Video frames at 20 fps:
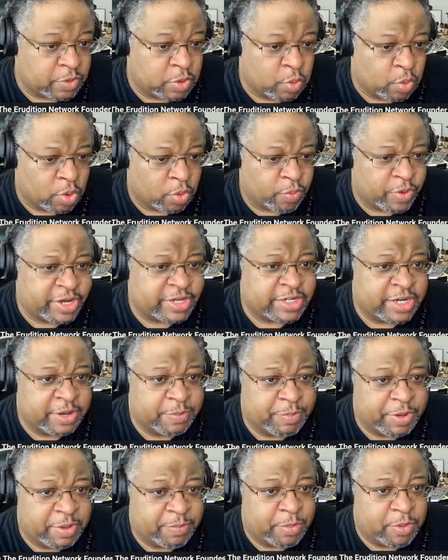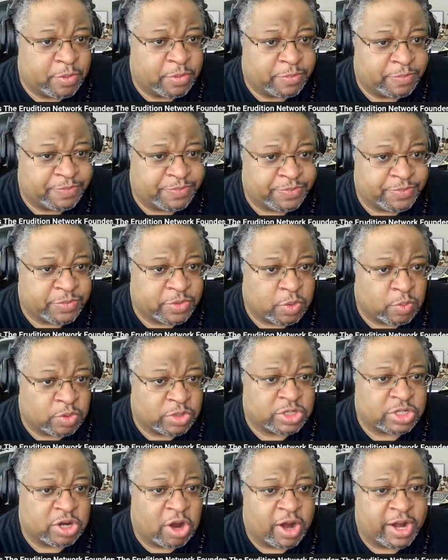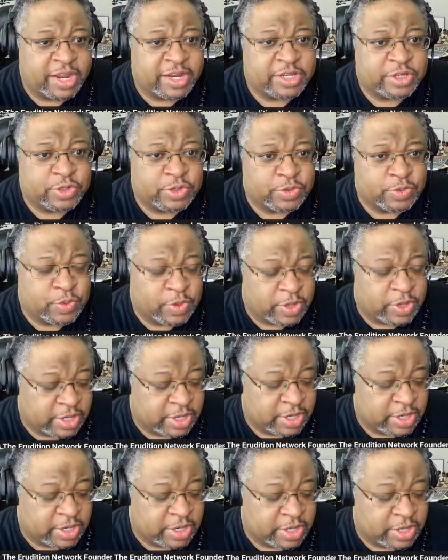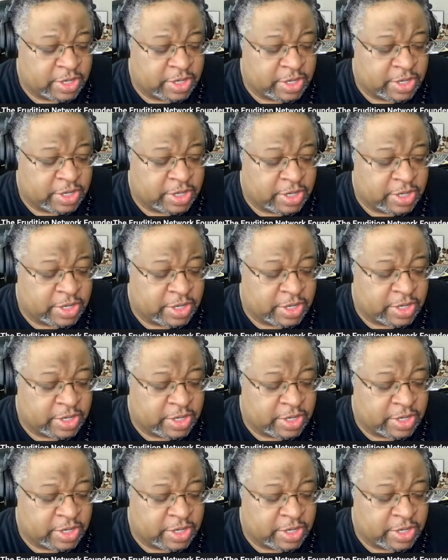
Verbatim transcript: we're reaching people. We're starting to um,